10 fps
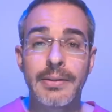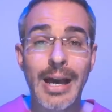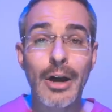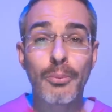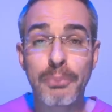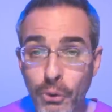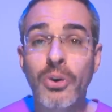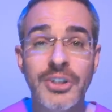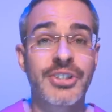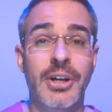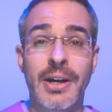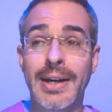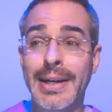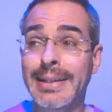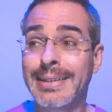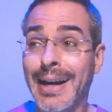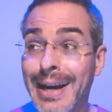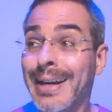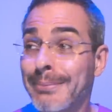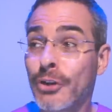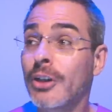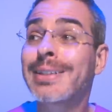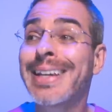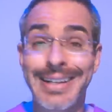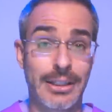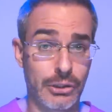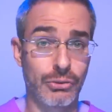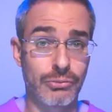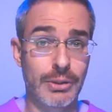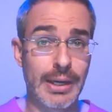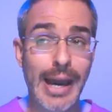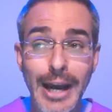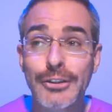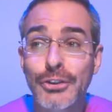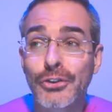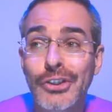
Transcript: Now Porsche, and I am not kidding you, actually